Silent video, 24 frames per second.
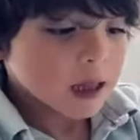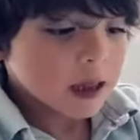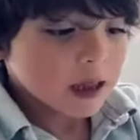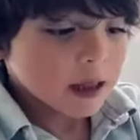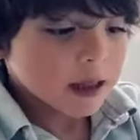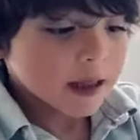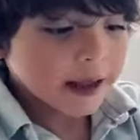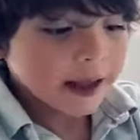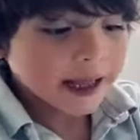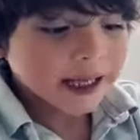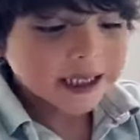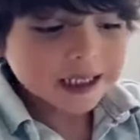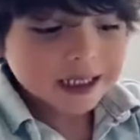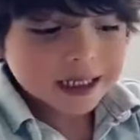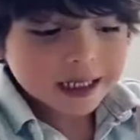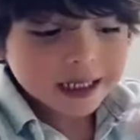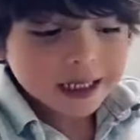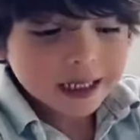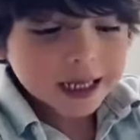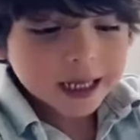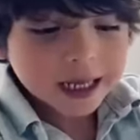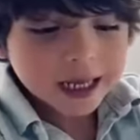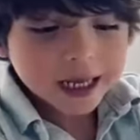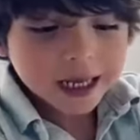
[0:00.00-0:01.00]
This.
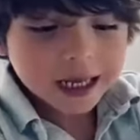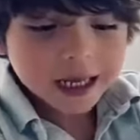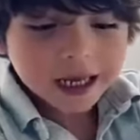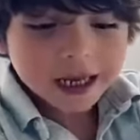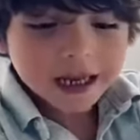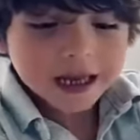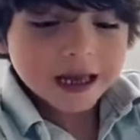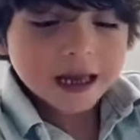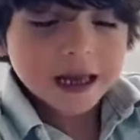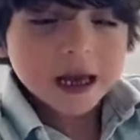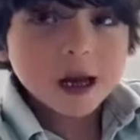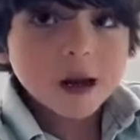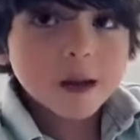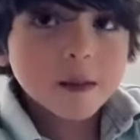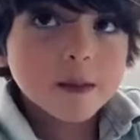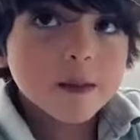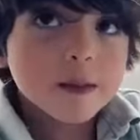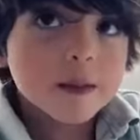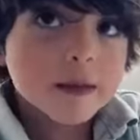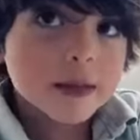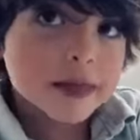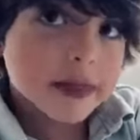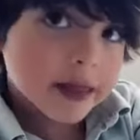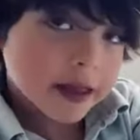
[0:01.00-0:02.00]
Pet the
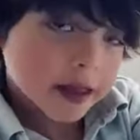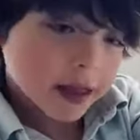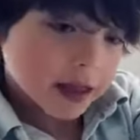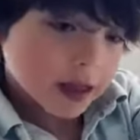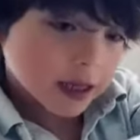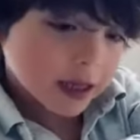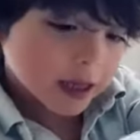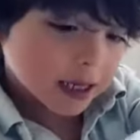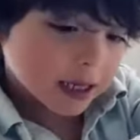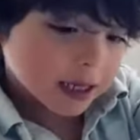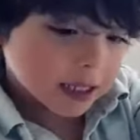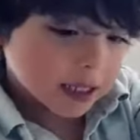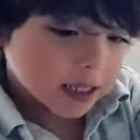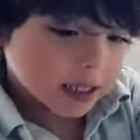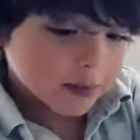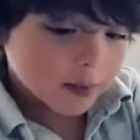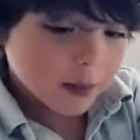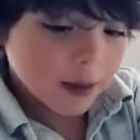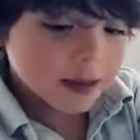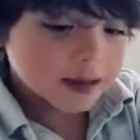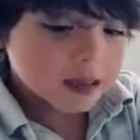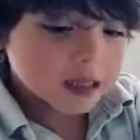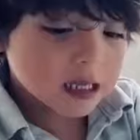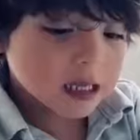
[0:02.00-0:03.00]
dog. This is
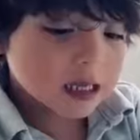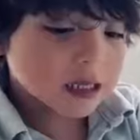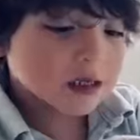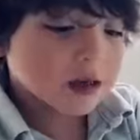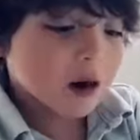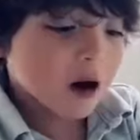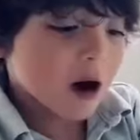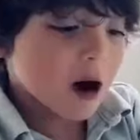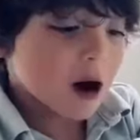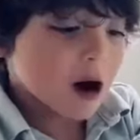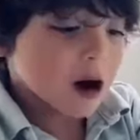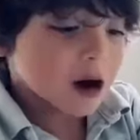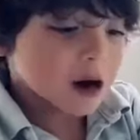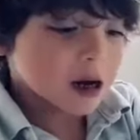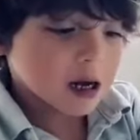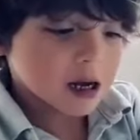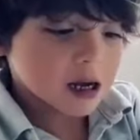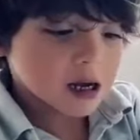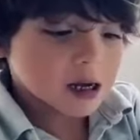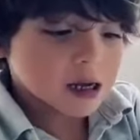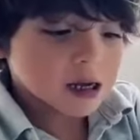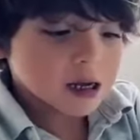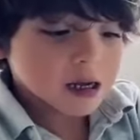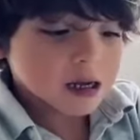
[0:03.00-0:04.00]
pet the dog.
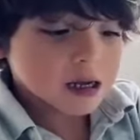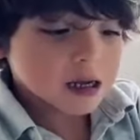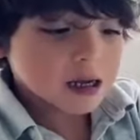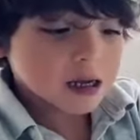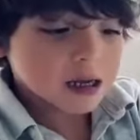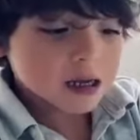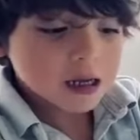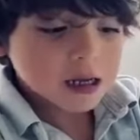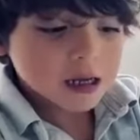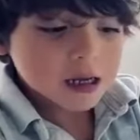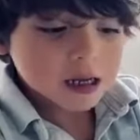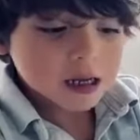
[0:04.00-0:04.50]
Mm-hmm.